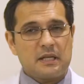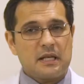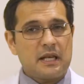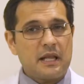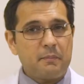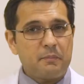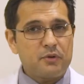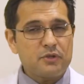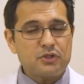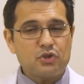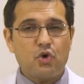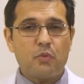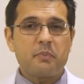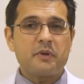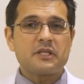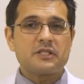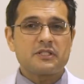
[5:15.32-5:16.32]

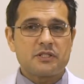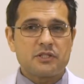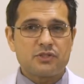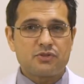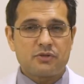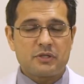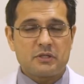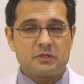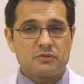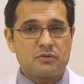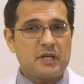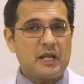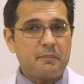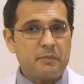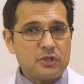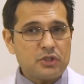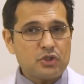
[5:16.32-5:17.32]
laparoscopic surgery. So
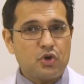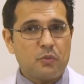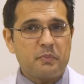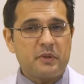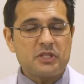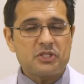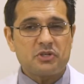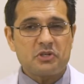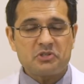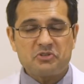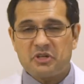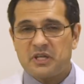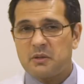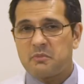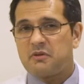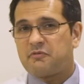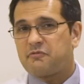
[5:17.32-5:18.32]
laparoscopic surgery can be